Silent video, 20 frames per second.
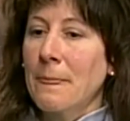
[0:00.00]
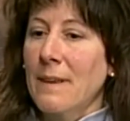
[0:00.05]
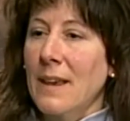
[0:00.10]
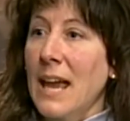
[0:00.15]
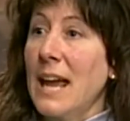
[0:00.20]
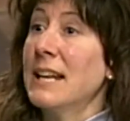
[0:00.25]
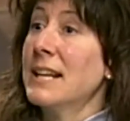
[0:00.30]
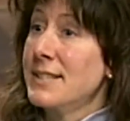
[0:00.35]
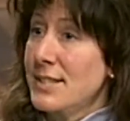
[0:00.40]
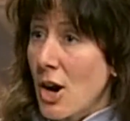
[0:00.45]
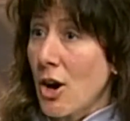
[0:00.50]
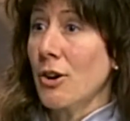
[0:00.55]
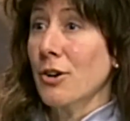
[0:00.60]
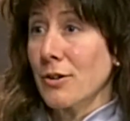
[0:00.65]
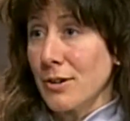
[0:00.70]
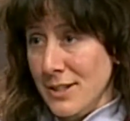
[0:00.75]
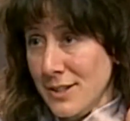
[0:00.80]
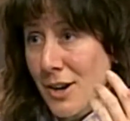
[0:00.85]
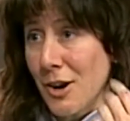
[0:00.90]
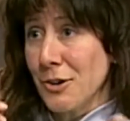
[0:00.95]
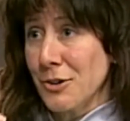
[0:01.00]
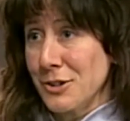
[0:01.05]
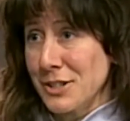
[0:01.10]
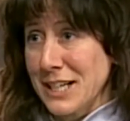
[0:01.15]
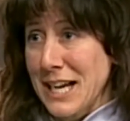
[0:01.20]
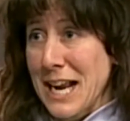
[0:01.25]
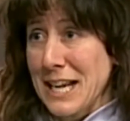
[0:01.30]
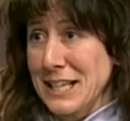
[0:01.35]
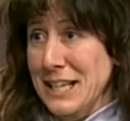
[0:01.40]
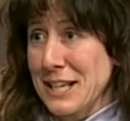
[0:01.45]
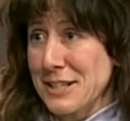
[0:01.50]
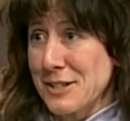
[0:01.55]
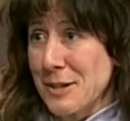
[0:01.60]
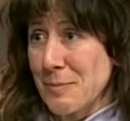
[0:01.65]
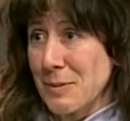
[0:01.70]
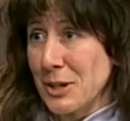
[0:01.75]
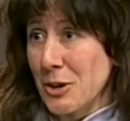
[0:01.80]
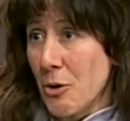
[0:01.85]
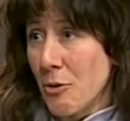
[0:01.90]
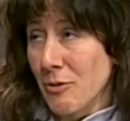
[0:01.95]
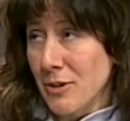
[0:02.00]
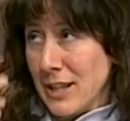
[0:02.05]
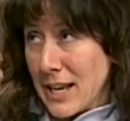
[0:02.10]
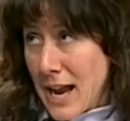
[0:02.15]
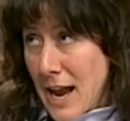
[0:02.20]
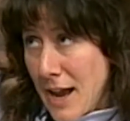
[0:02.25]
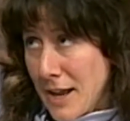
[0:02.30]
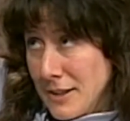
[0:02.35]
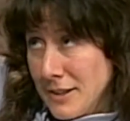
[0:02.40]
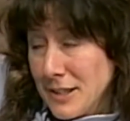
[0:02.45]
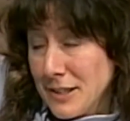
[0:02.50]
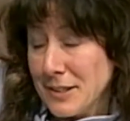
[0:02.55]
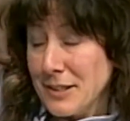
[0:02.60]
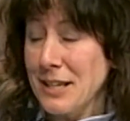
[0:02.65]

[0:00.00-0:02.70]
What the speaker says: And it's harder. It's harder to kind of get something over the head and then